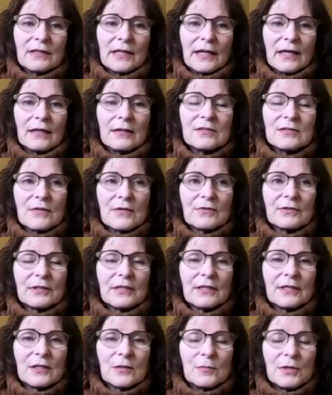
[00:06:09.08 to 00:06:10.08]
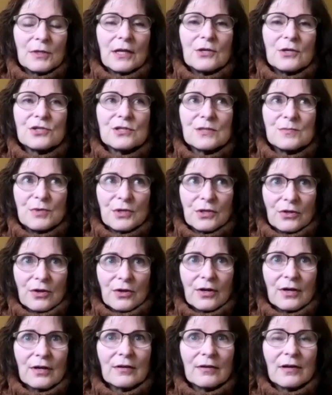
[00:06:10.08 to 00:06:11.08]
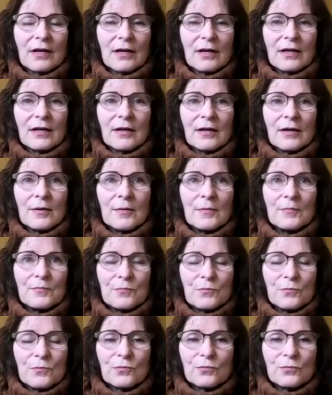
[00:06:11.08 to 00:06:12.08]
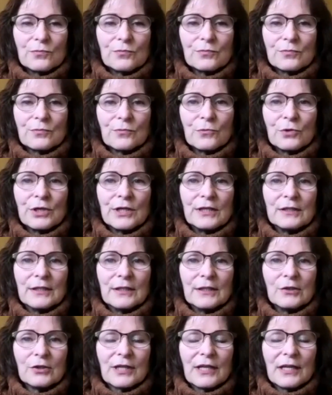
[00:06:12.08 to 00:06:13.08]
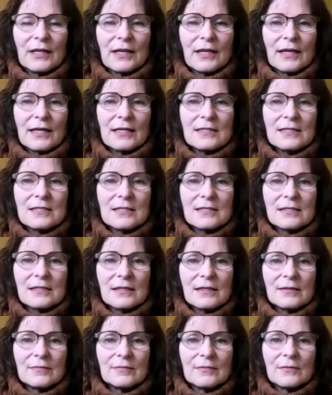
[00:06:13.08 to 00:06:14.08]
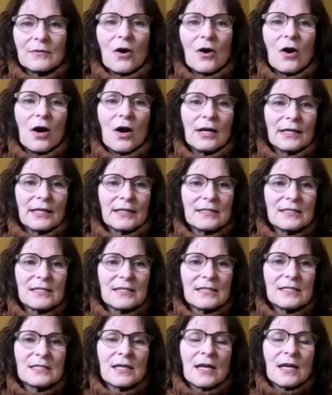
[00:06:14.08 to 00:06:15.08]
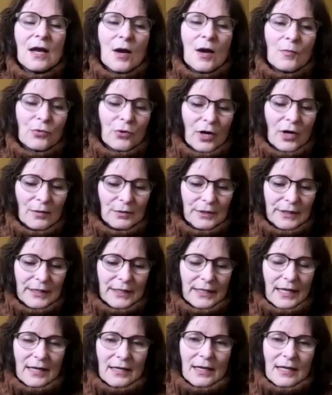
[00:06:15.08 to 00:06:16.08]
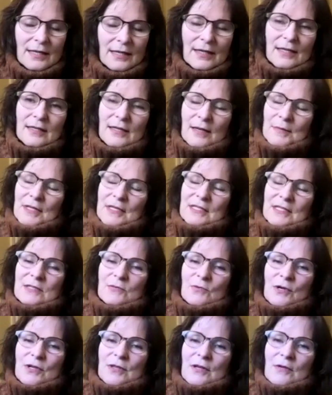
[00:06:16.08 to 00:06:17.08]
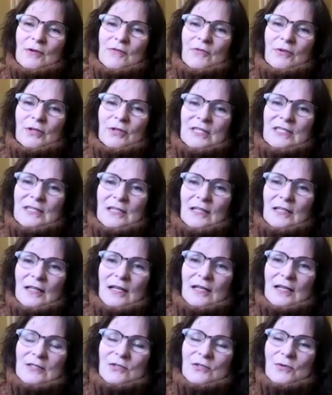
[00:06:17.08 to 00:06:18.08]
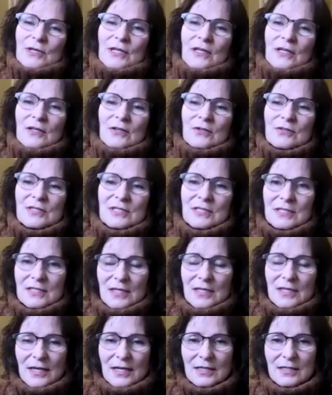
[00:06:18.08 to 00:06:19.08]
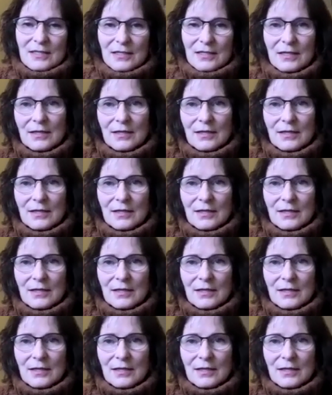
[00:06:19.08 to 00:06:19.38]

Yeah, definitely communications PR. Really looking at audiences, probably, and I think that this is one thing we've really seen in the last 20 years is that